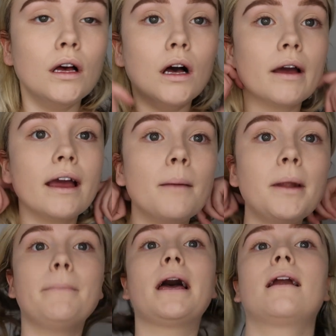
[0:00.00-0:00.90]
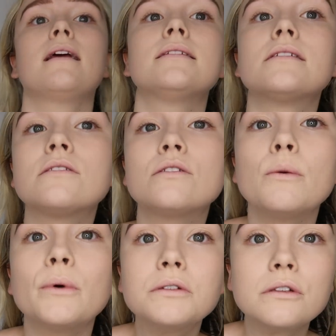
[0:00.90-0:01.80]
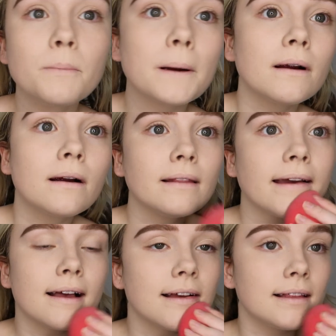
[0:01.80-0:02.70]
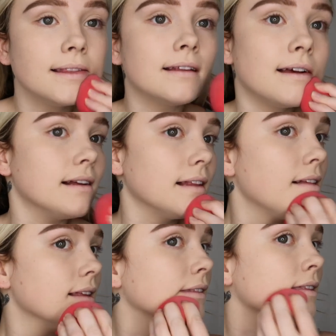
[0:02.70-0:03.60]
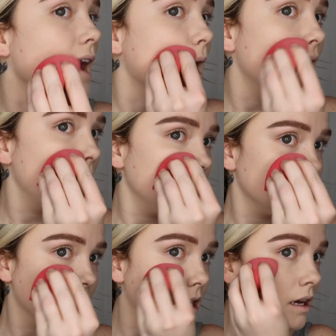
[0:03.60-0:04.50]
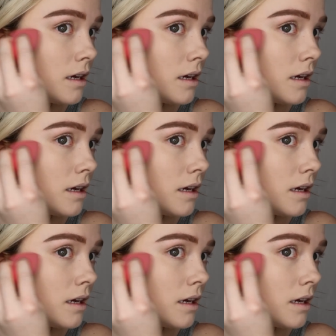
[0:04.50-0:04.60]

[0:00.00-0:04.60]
Okay, I'm not mad at it. It's a super like light